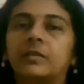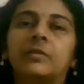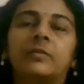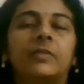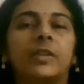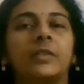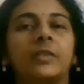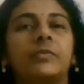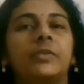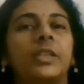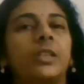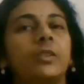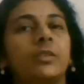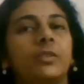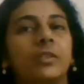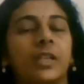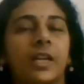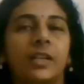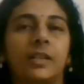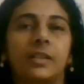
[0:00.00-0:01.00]
When we
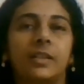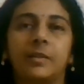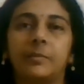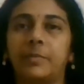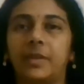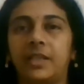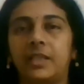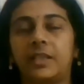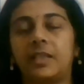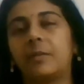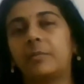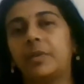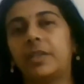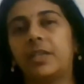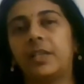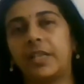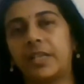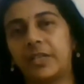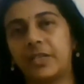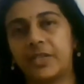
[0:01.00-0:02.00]
look at the beta
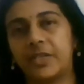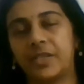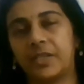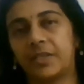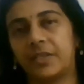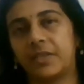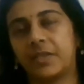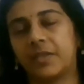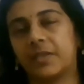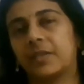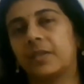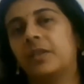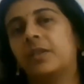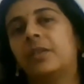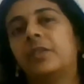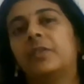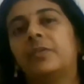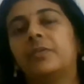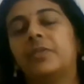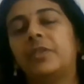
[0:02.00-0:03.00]
pleated sheets,
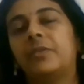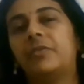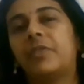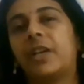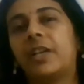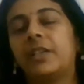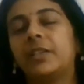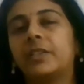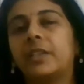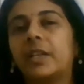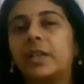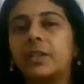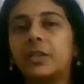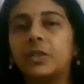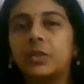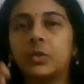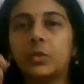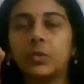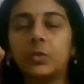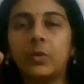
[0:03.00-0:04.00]
we find
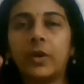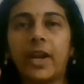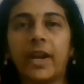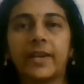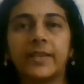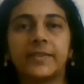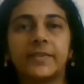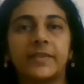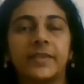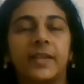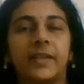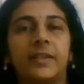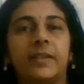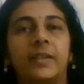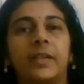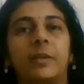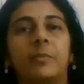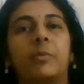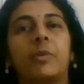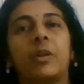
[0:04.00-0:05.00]
that two
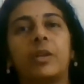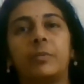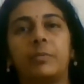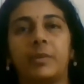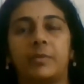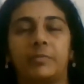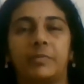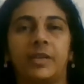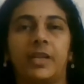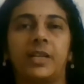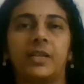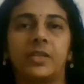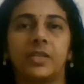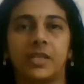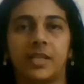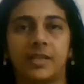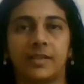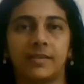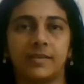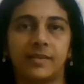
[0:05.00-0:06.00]
extended polypeptide
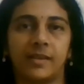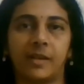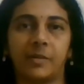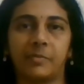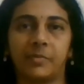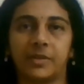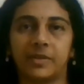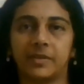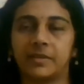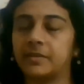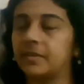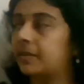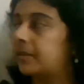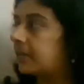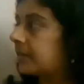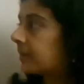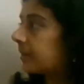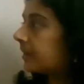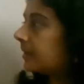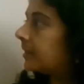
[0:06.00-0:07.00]
chains are
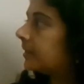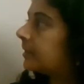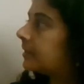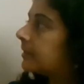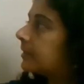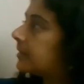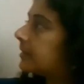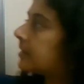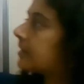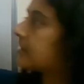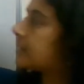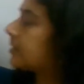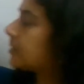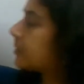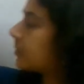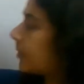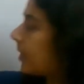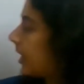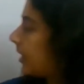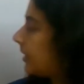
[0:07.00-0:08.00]
present. This is
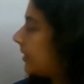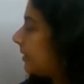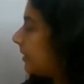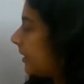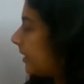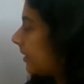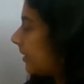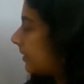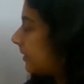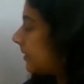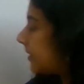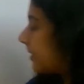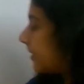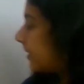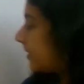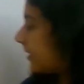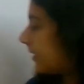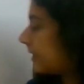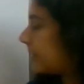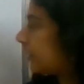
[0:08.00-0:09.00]
one and this is
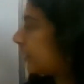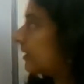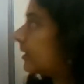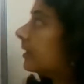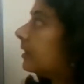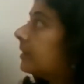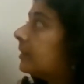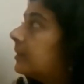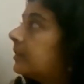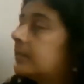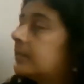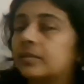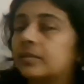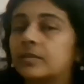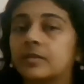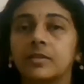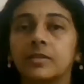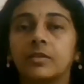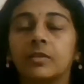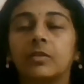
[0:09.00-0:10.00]
another.
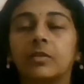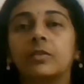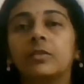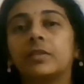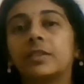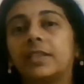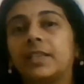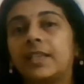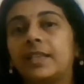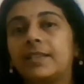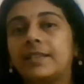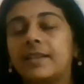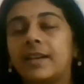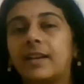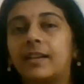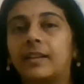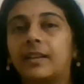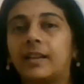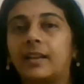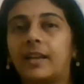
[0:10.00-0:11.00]
So these
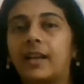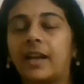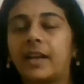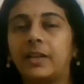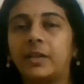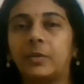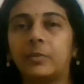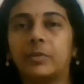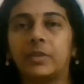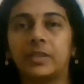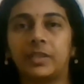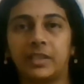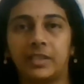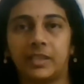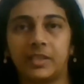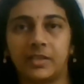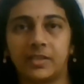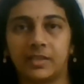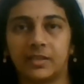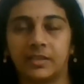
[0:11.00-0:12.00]
are aligned with
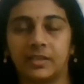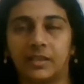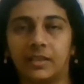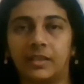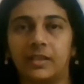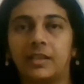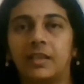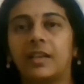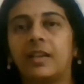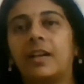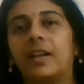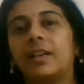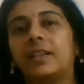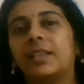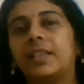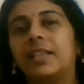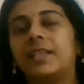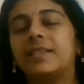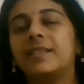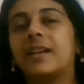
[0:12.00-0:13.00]
each other and
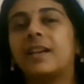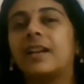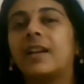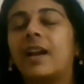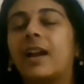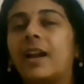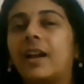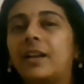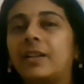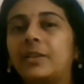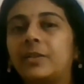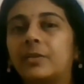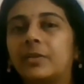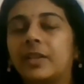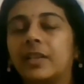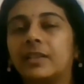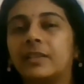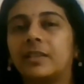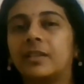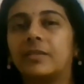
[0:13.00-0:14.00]
these are held
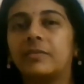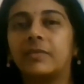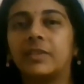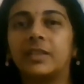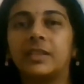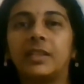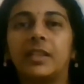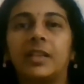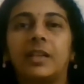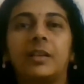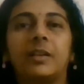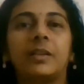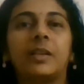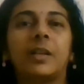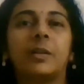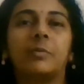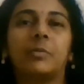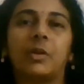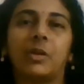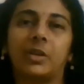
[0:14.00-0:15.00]
together with
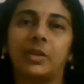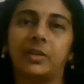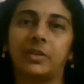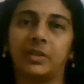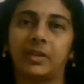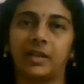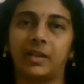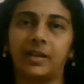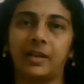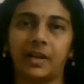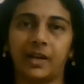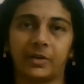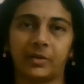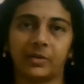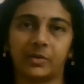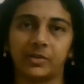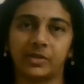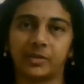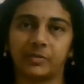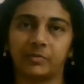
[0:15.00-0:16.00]
intermolecular
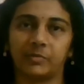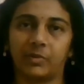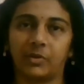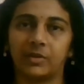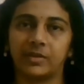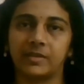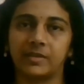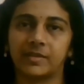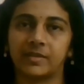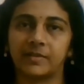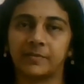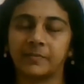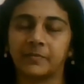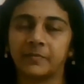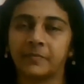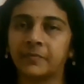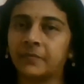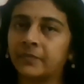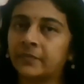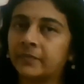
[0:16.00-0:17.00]
hydrogen bonds.
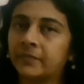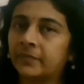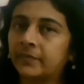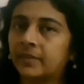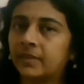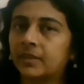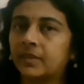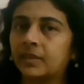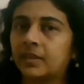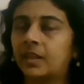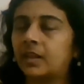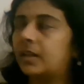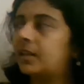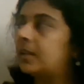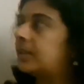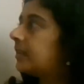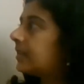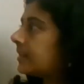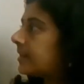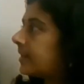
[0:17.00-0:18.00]

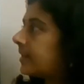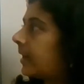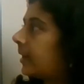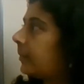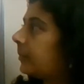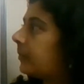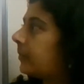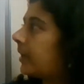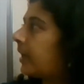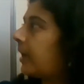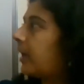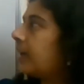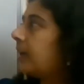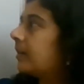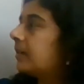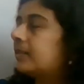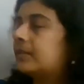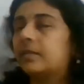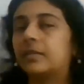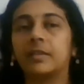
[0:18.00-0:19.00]
The same
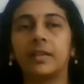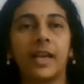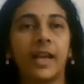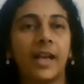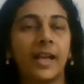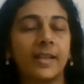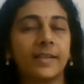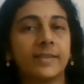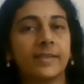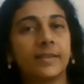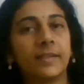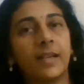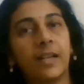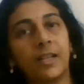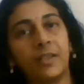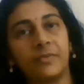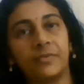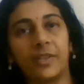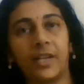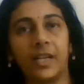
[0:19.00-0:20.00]
way as a
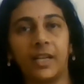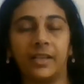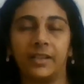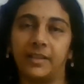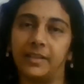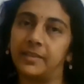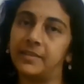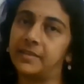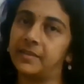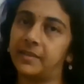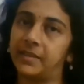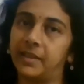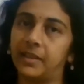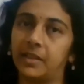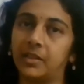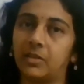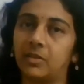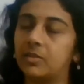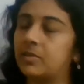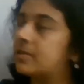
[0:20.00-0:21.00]
alpha helix, here
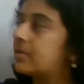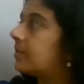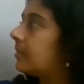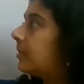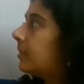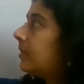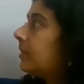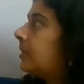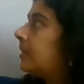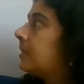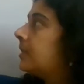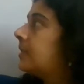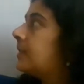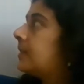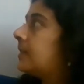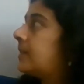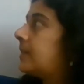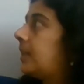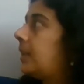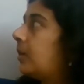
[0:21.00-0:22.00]
also
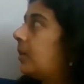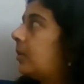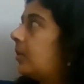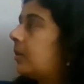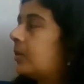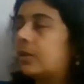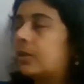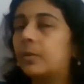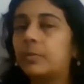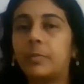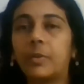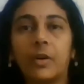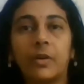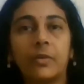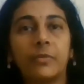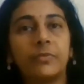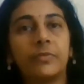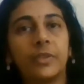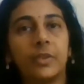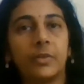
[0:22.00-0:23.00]
CO group
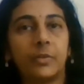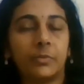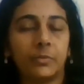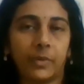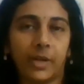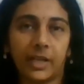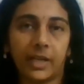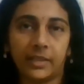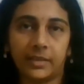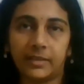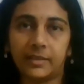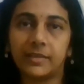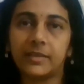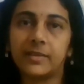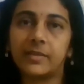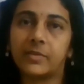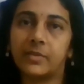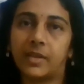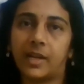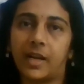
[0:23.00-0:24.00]
of one
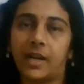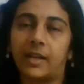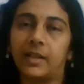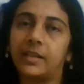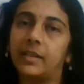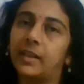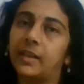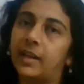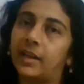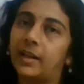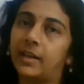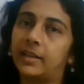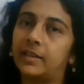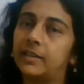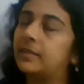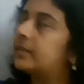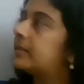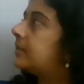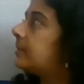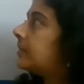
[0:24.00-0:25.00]
strand
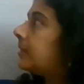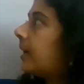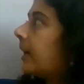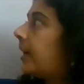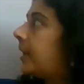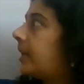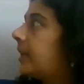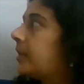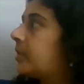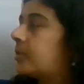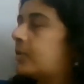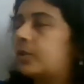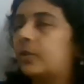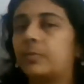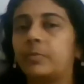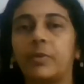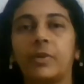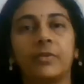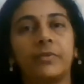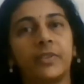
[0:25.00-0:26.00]
and NH
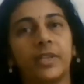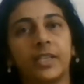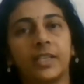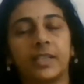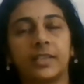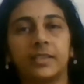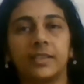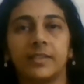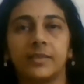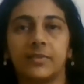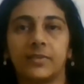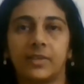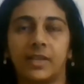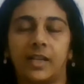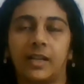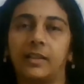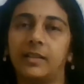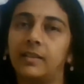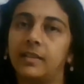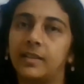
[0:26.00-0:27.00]
group of another
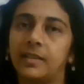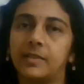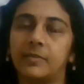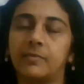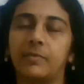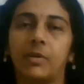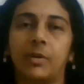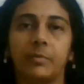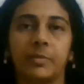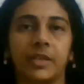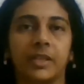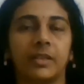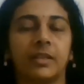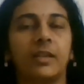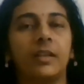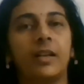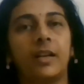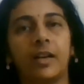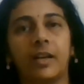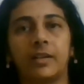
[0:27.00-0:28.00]
strand is forming
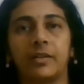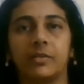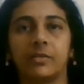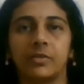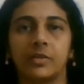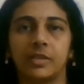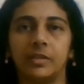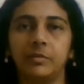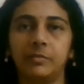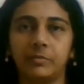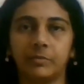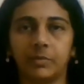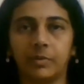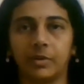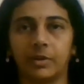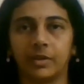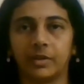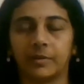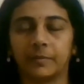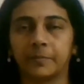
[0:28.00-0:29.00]
a hydrogen
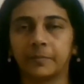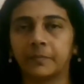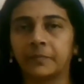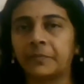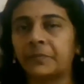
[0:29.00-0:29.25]
bond.